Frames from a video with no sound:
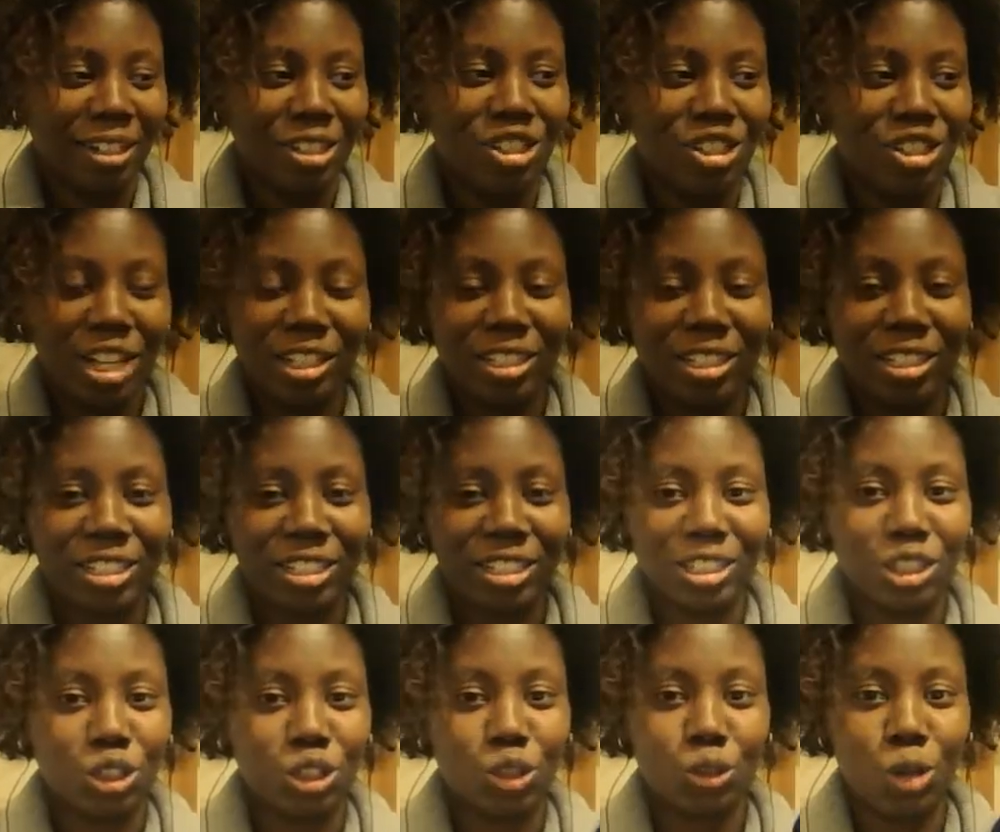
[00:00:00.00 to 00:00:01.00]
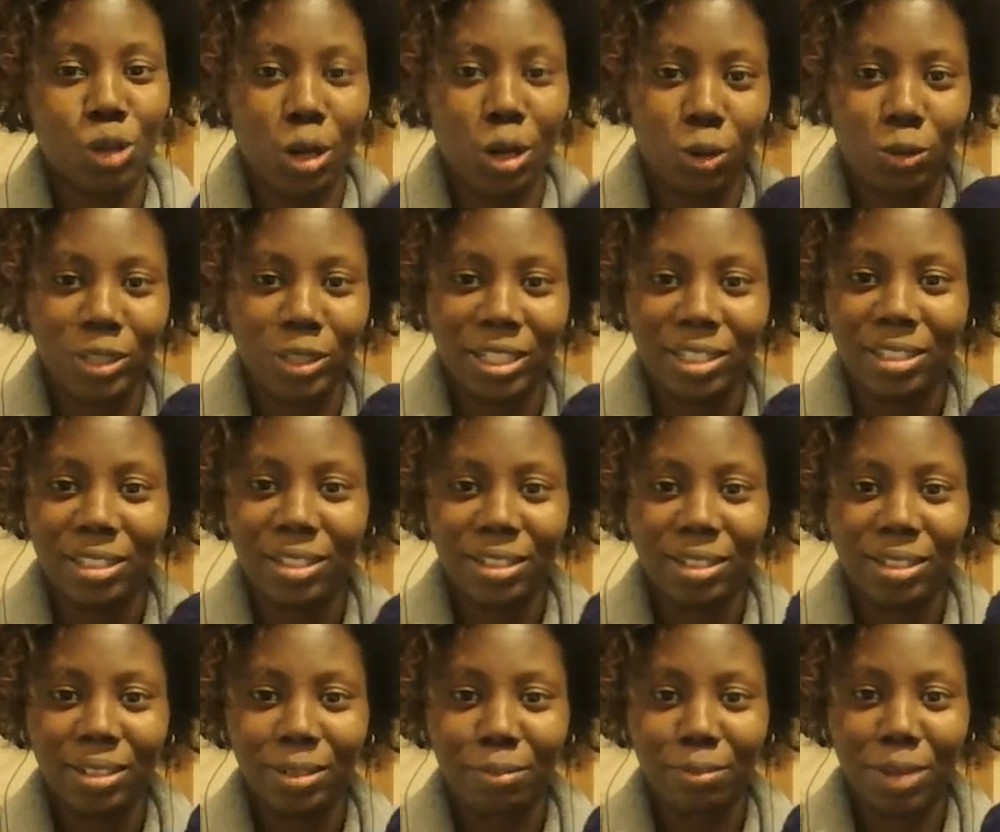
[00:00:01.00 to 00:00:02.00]
jealously stroked
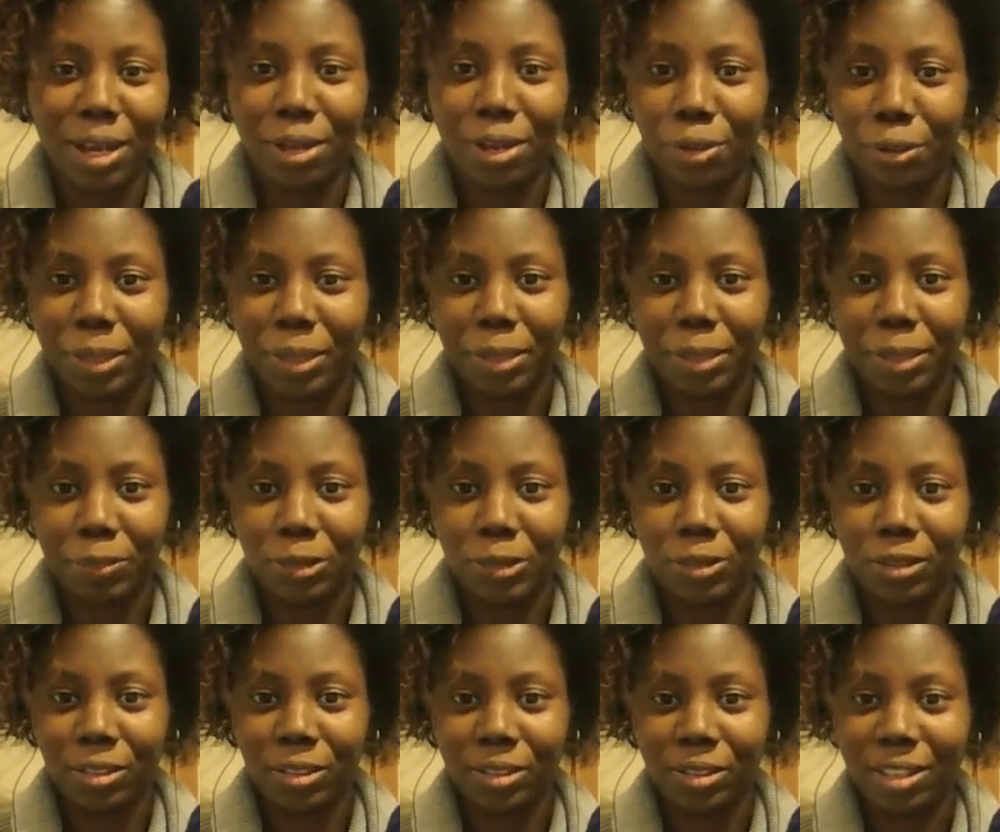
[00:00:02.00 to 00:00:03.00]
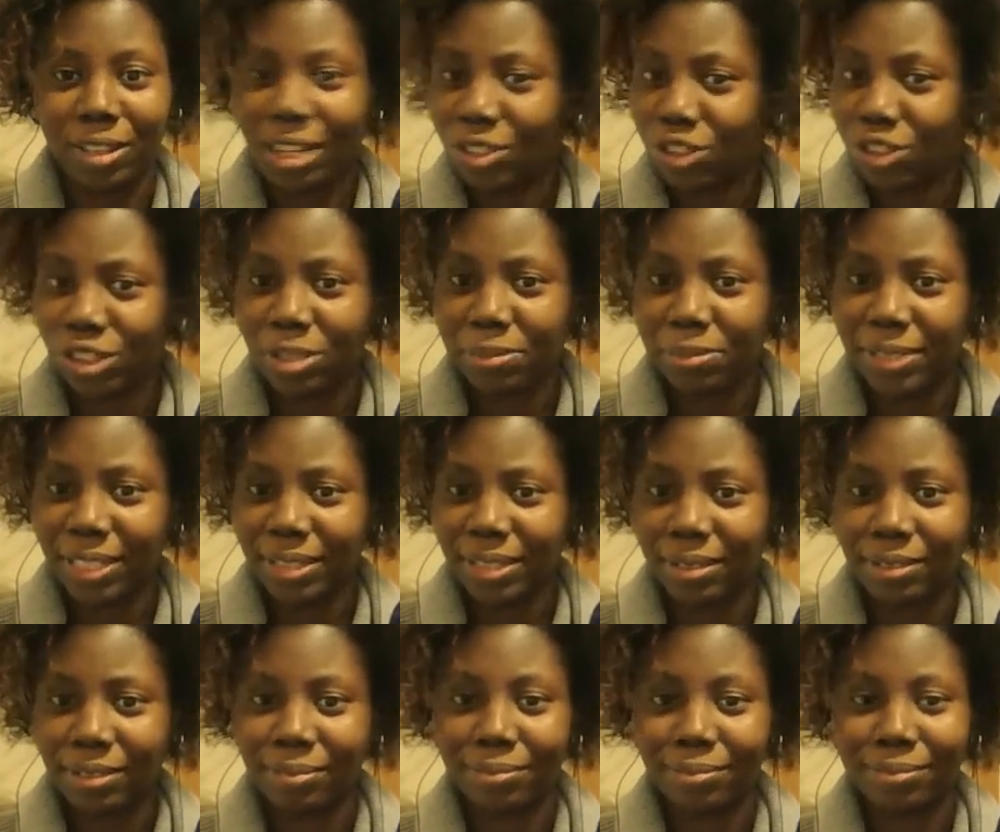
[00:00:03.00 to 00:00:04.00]
by other people, not just me.
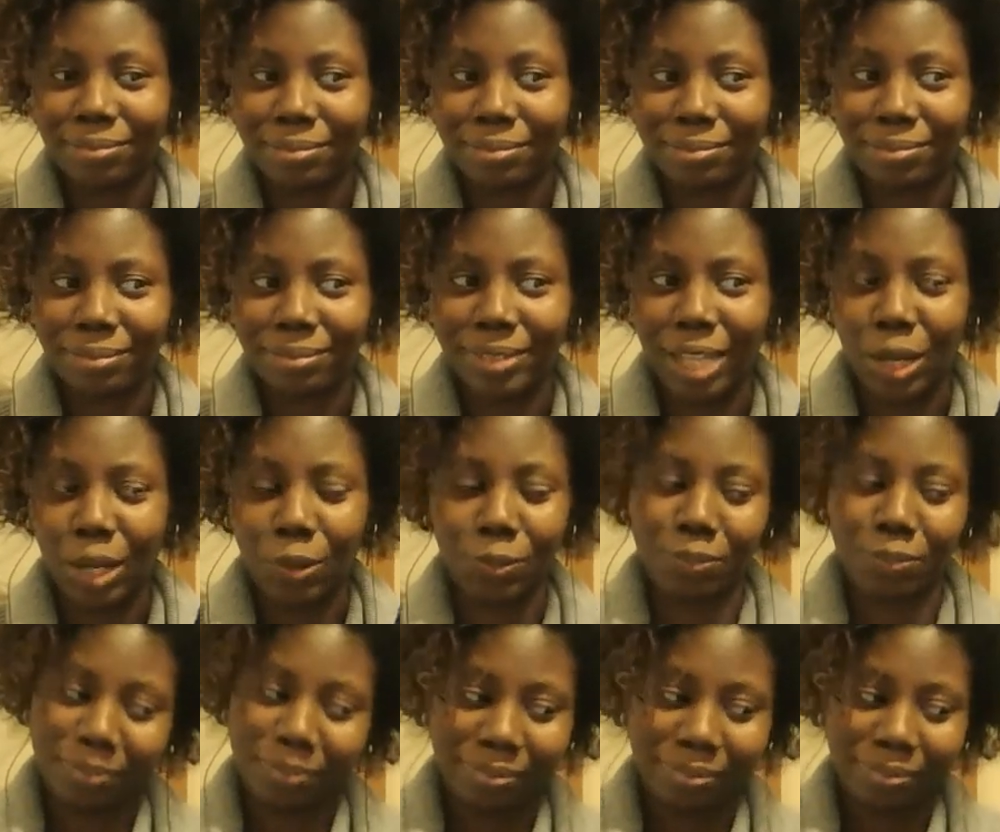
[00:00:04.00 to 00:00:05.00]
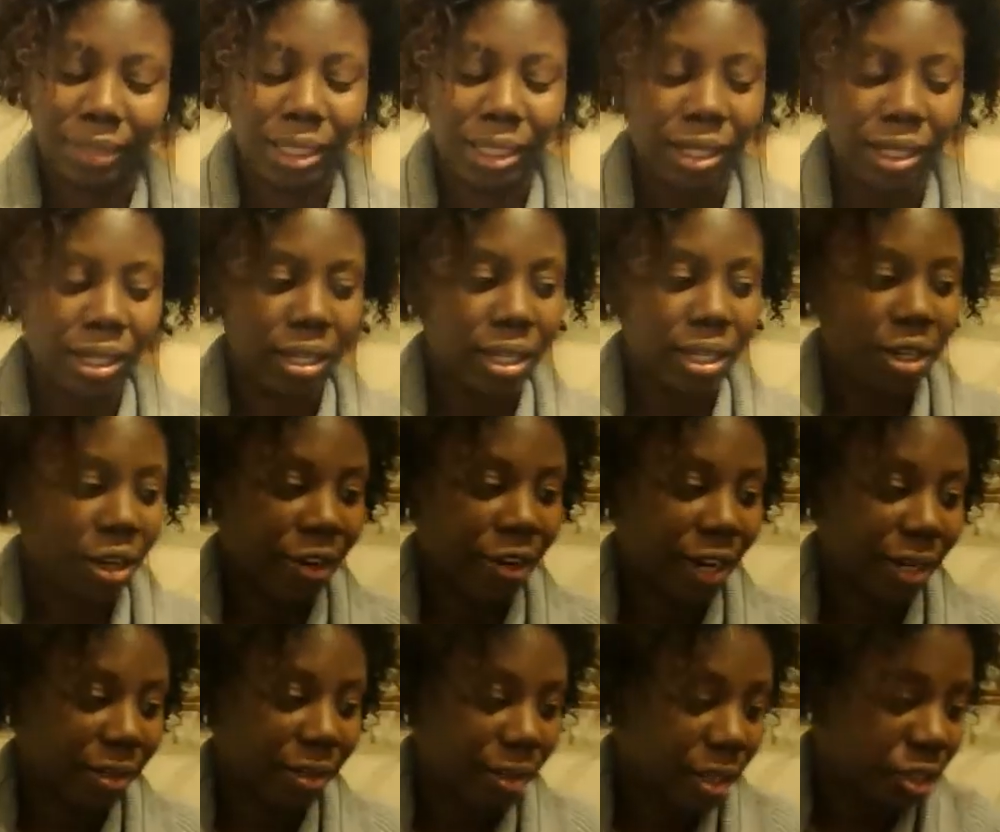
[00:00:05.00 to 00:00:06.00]
So, all
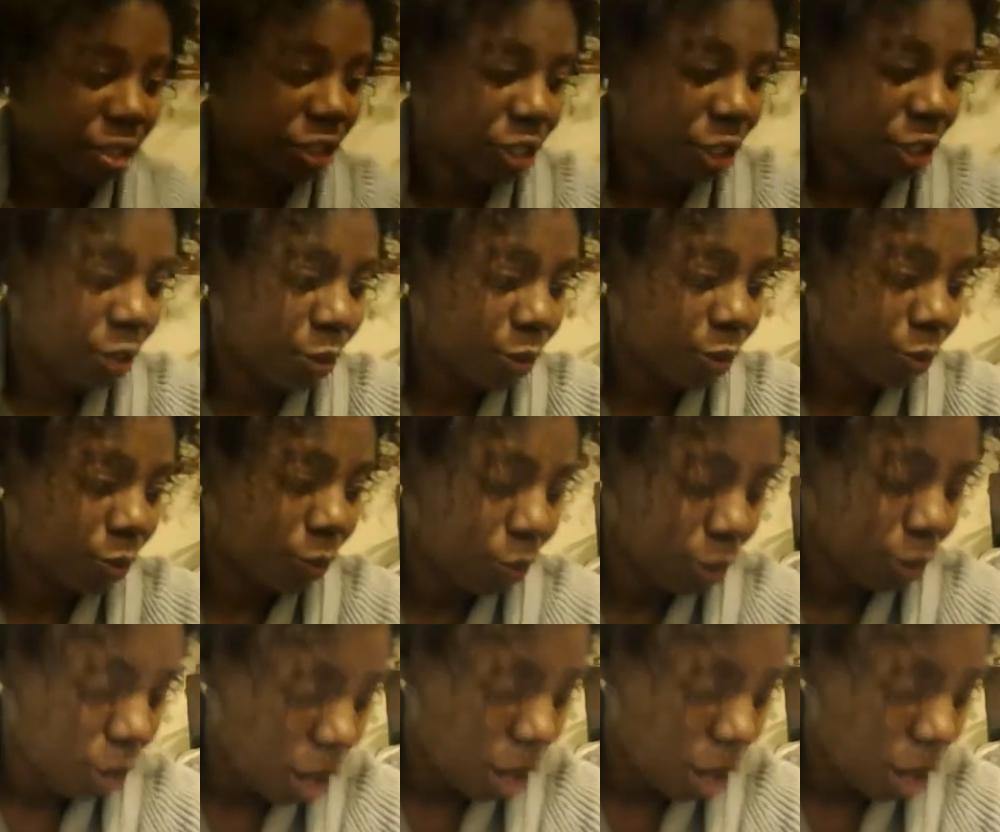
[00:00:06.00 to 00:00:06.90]
right, so we're